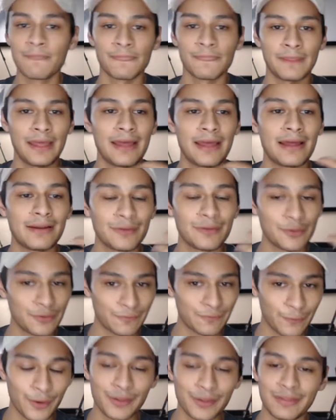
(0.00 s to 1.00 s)
And you
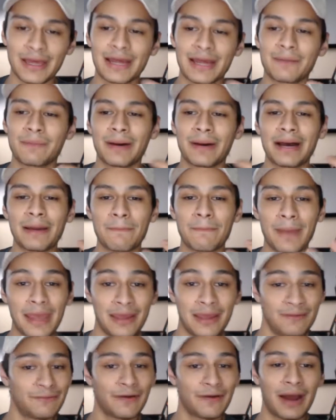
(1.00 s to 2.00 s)
avoid that by
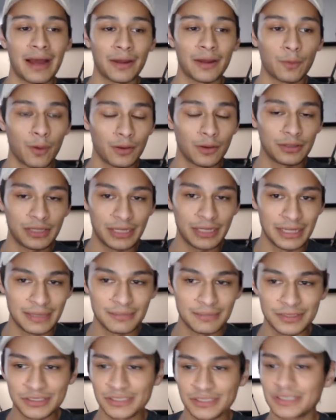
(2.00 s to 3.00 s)
paying for high quality
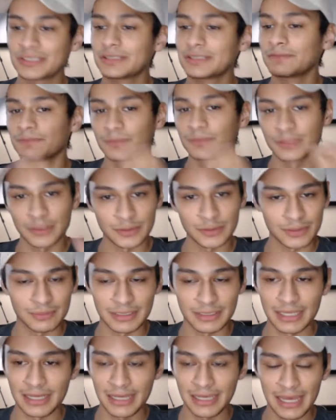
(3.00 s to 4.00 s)
images. So
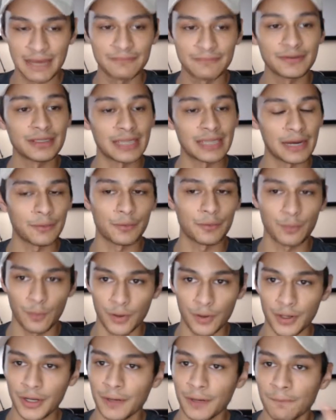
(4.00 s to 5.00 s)
something like Canva, that would
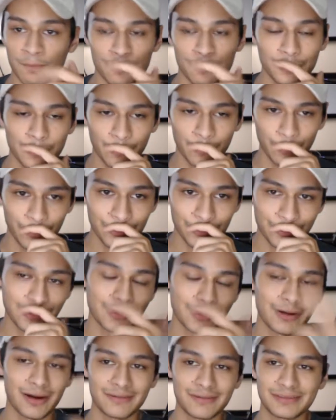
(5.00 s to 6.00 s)
work. Or you
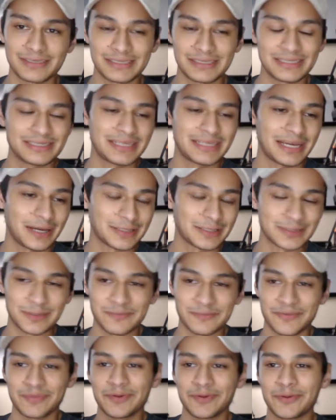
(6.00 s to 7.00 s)
could obviously take
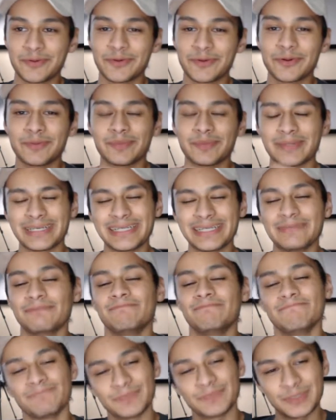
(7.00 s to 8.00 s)
some from Google, but
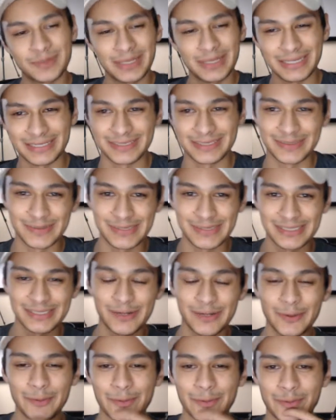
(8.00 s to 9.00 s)
you get into this
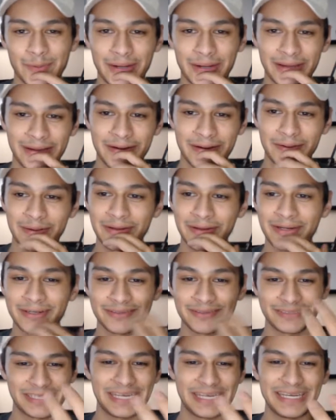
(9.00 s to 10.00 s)
whole gray area
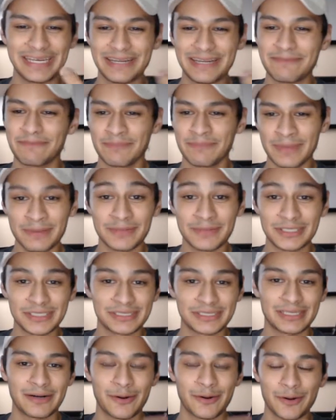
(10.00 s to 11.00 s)
of taking
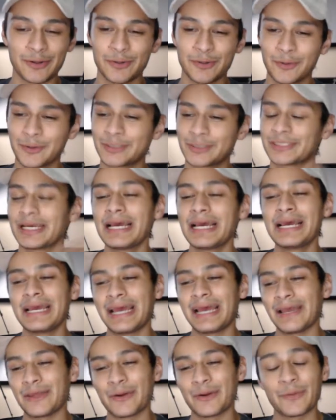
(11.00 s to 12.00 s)
images that aren't yours,
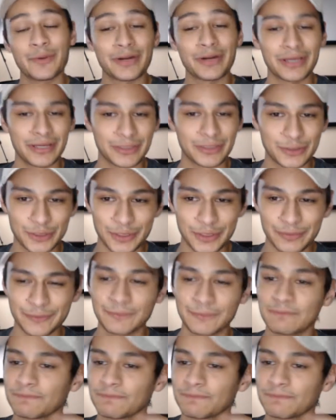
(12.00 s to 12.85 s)
and you don't want to get in trouble.